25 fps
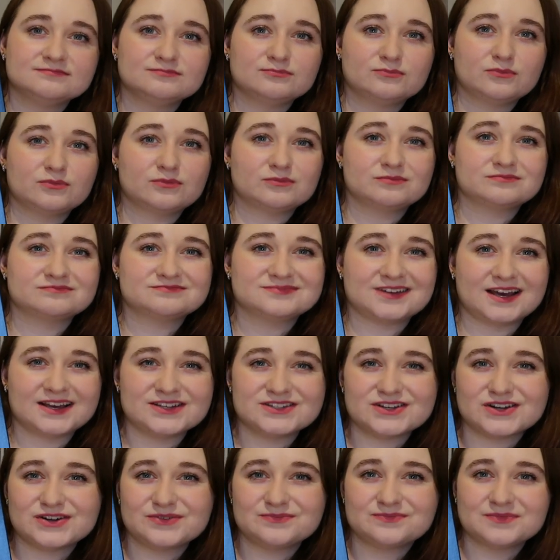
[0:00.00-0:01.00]

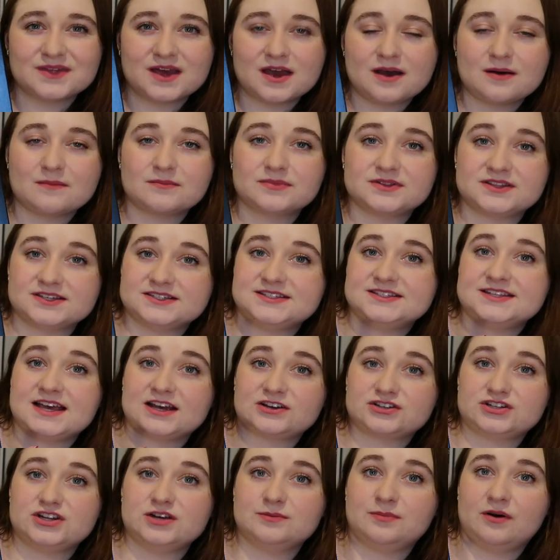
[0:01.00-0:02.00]
nicer, but this is
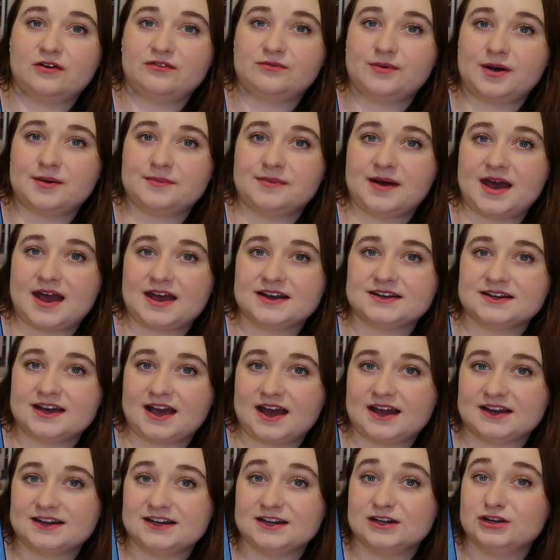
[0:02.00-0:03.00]
actually above my bed
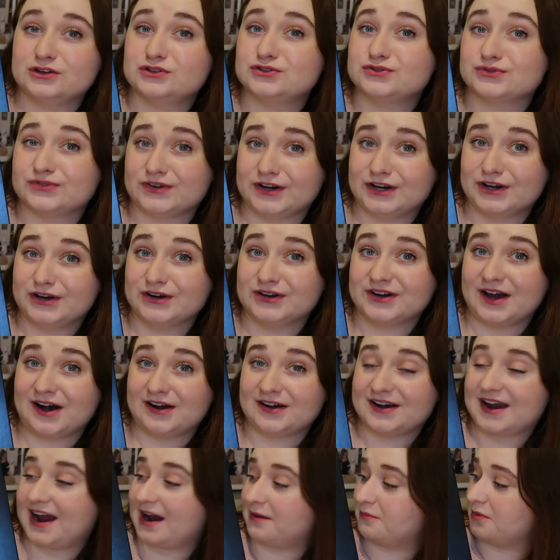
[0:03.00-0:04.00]
and it looks really good
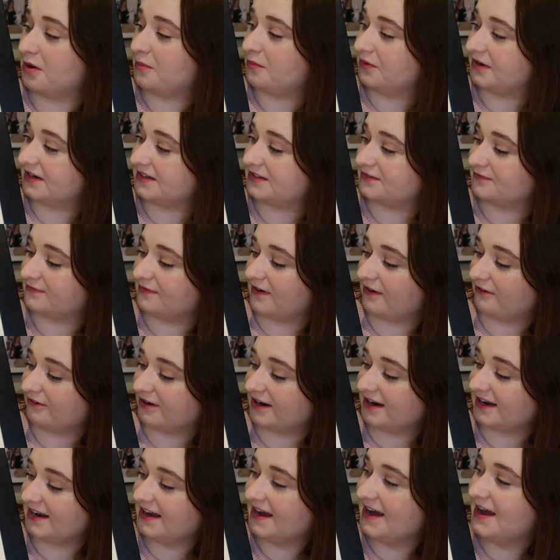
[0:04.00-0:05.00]
on camera, but it's
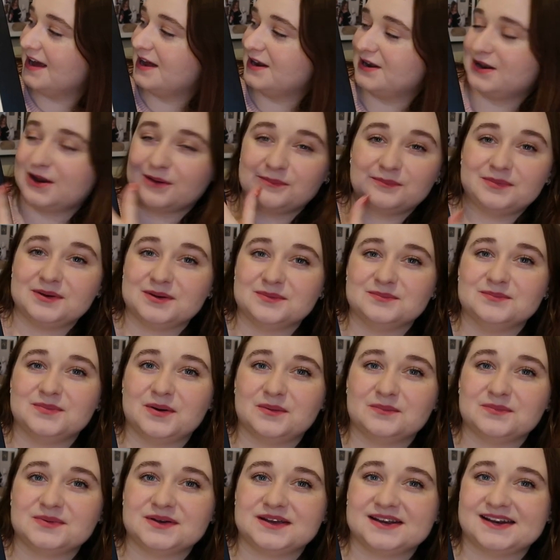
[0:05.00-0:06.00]
very lumpy and
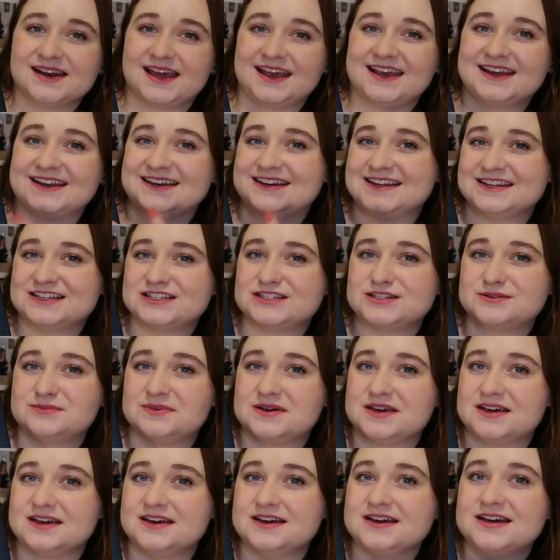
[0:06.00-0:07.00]
bumpy, like it needs to
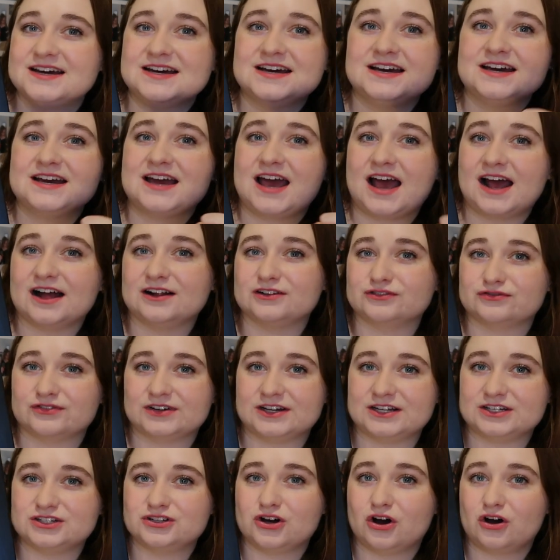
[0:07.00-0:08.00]
be held
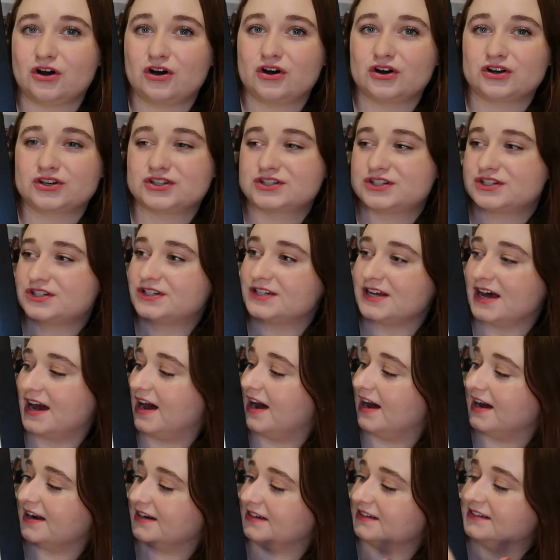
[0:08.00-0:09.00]
really taut
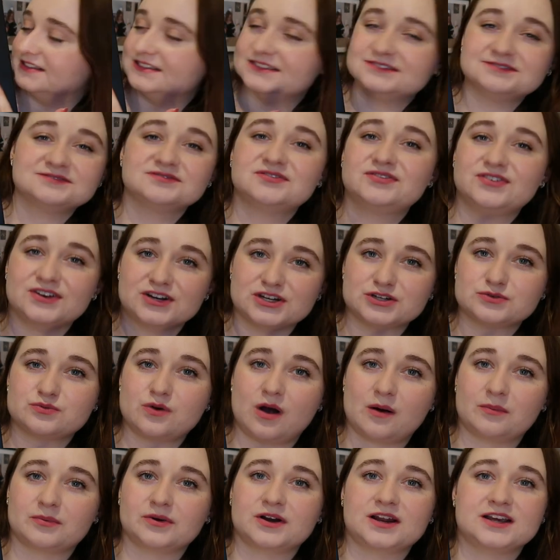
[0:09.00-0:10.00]
and finished
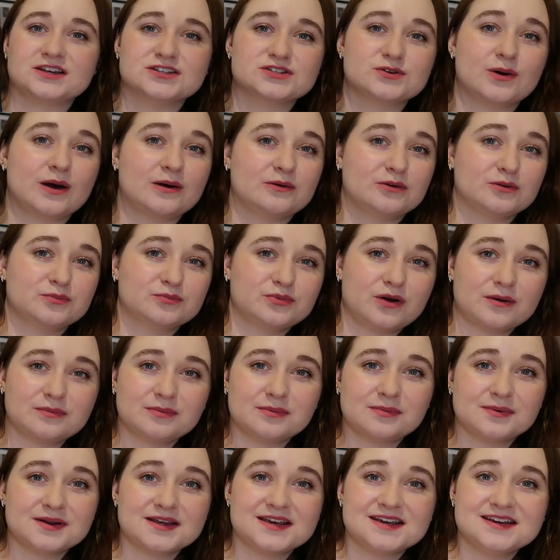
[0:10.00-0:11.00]
properly. So I will
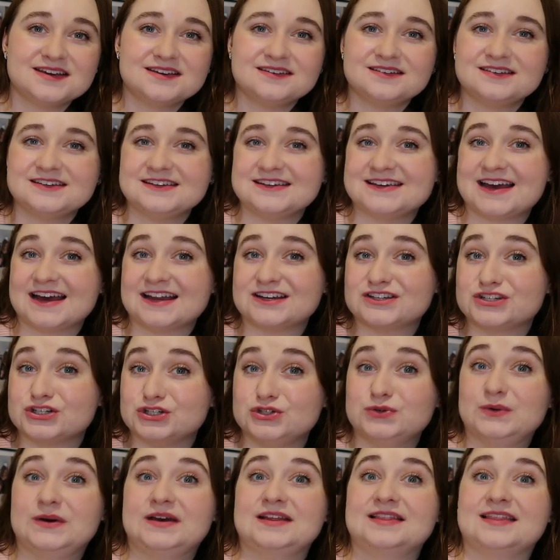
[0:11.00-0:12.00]
probably get to
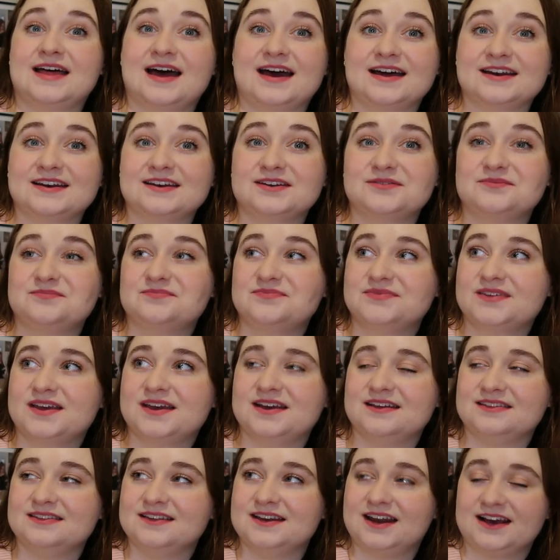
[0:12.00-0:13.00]
doing that
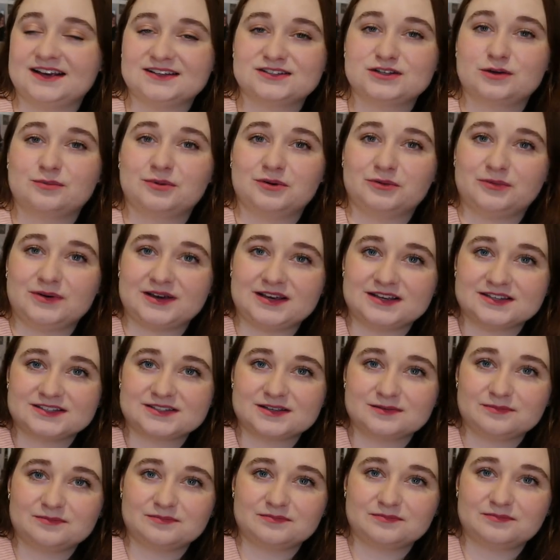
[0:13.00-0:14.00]
in the next couple of weeks
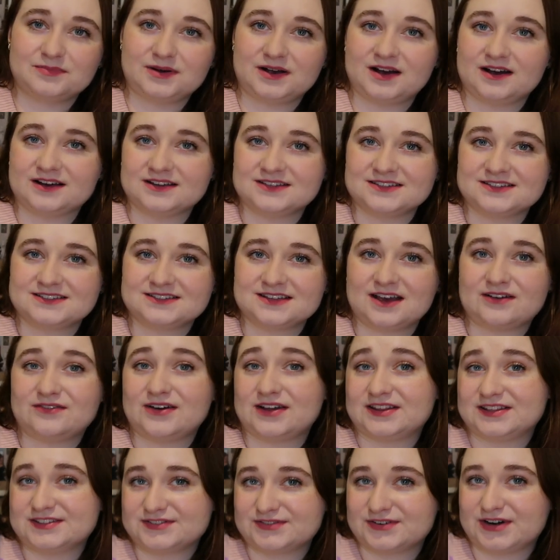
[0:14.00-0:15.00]
because I've
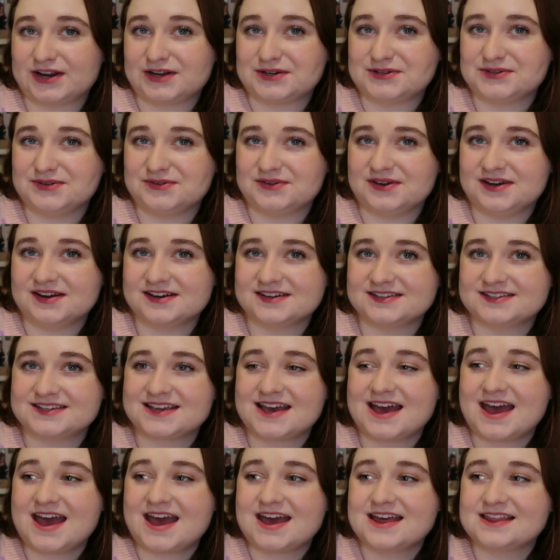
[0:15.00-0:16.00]
had this for like 2 years.
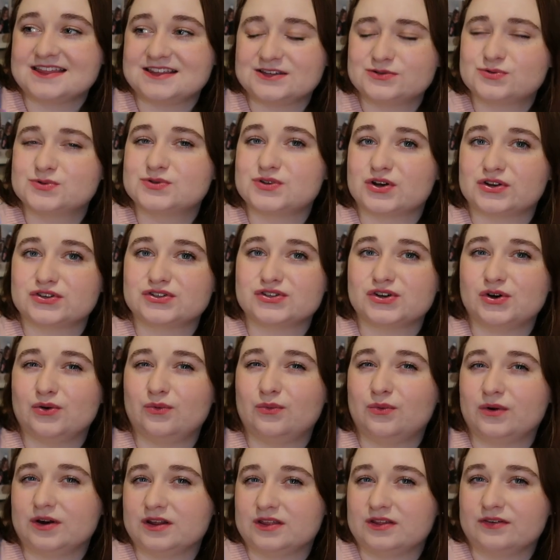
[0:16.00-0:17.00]
This was also
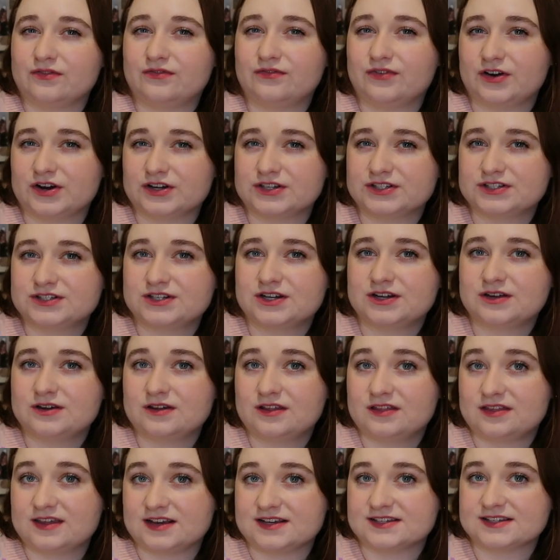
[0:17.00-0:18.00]
one of the first
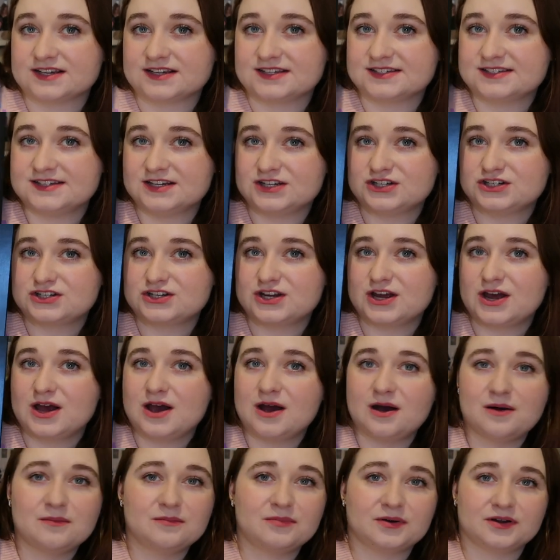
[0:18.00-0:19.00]
things I stitched,
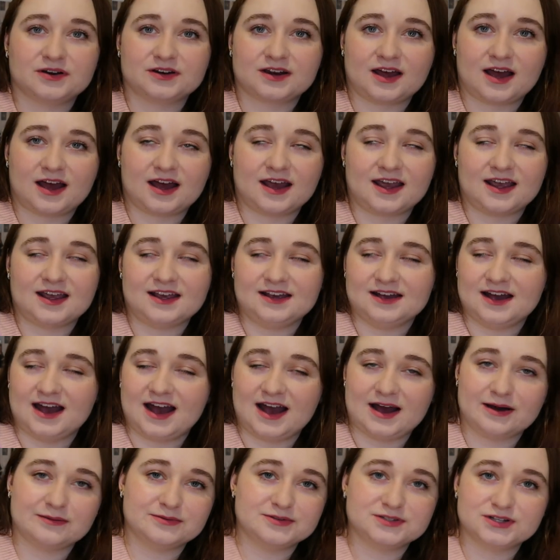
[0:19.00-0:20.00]
but I
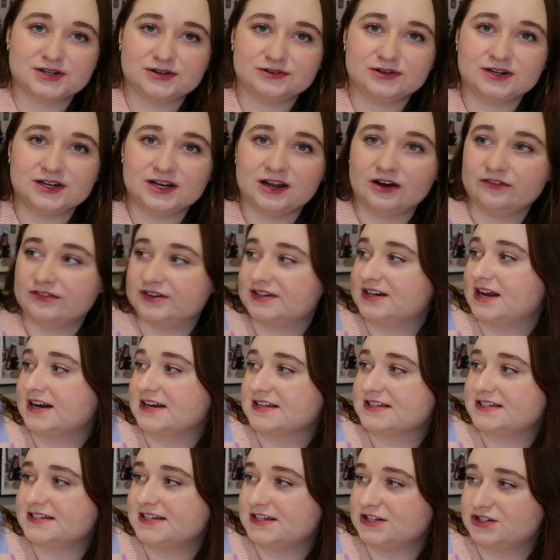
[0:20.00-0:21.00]
absolutely love it. And
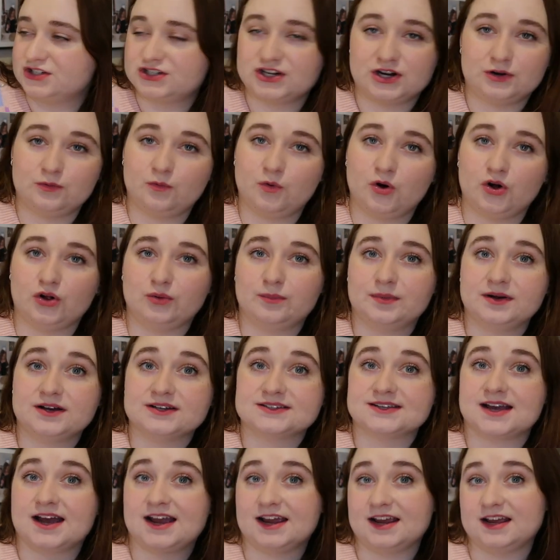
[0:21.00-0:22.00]
it's stitched in wool
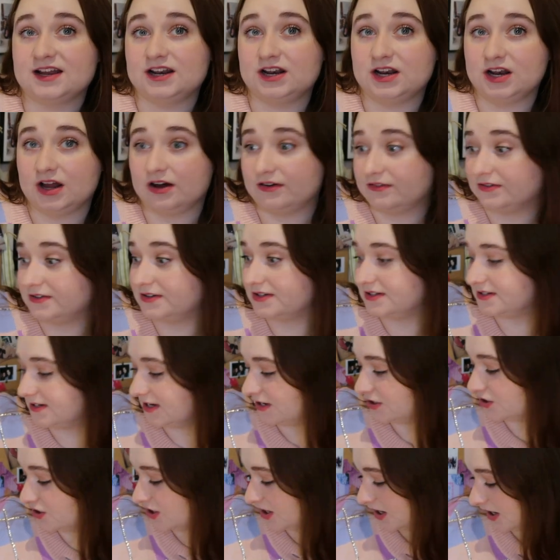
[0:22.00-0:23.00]
because I love to
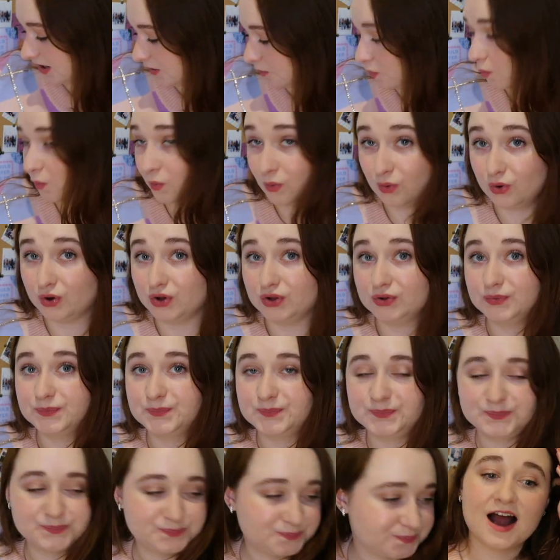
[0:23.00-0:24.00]
stitch in wool.
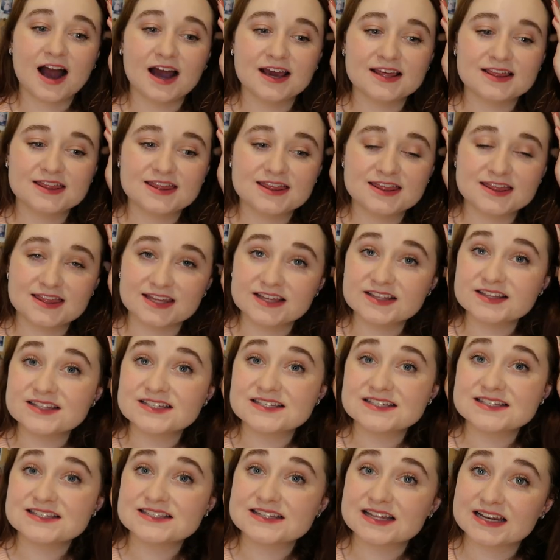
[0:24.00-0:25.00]
I think
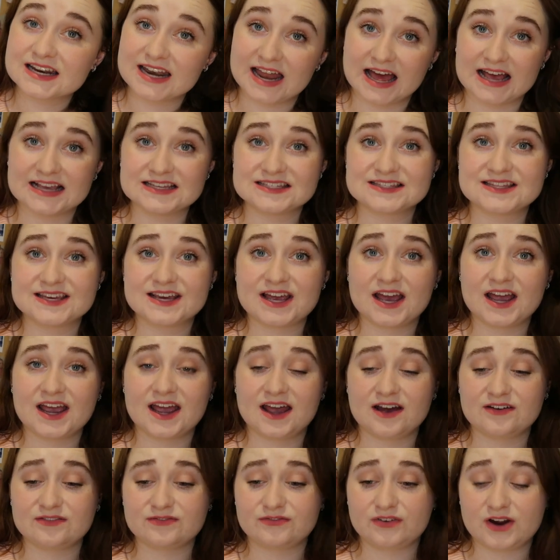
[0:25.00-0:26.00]
this is the last thing I
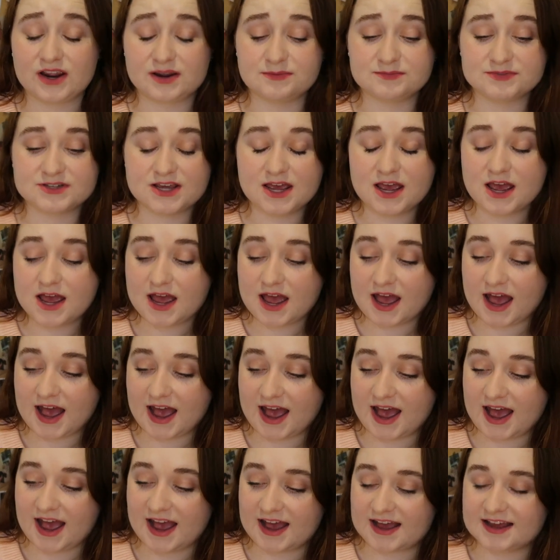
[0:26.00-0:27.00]
have framed,
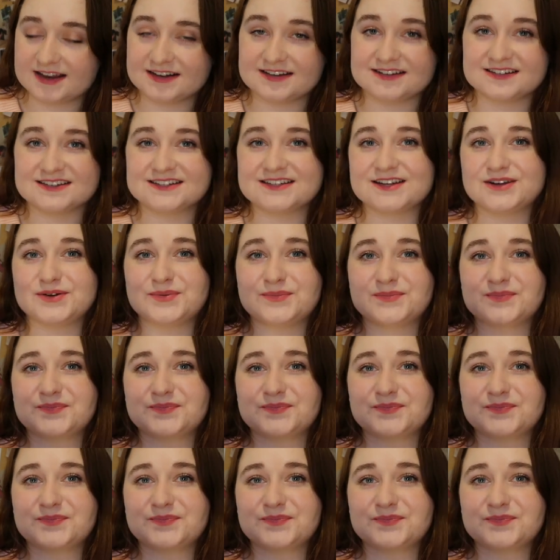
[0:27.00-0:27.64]
and